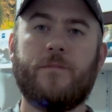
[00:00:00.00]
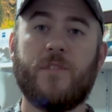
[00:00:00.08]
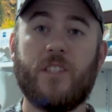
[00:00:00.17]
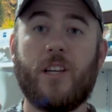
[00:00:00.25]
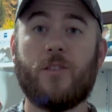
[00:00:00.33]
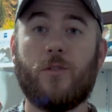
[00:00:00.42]

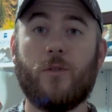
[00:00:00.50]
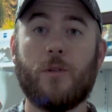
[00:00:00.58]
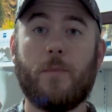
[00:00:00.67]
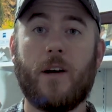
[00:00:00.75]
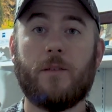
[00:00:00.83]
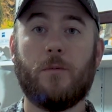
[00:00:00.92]
stay as cool as
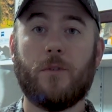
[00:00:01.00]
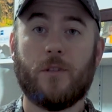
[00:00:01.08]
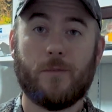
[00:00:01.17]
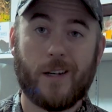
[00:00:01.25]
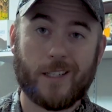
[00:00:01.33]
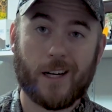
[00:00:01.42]
possible
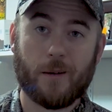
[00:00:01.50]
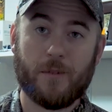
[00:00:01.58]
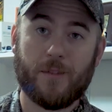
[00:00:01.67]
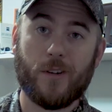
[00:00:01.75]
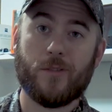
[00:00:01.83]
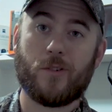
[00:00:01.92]
because my job
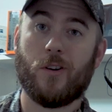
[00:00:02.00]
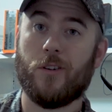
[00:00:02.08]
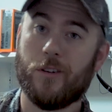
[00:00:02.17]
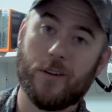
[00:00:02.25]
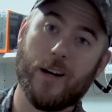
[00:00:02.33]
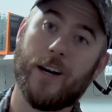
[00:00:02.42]
involves
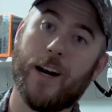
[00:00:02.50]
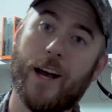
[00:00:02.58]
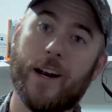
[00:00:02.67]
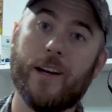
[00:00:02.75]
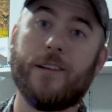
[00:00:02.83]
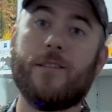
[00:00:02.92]
crawling around in
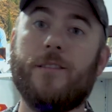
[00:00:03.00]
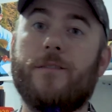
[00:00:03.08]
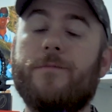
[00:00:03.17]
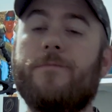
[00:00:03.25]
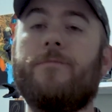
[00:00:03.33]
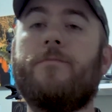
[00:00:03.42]
attics, and